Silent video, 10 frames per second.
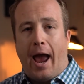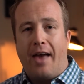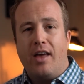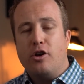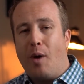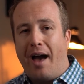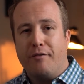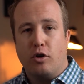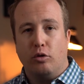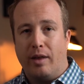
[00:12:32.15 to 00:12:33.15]
And then you
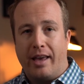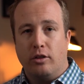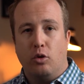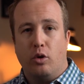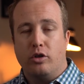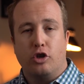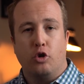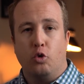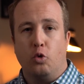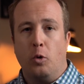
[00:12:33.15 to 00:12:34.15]
have your landlords
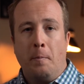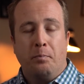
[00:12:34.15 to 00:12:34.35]
who,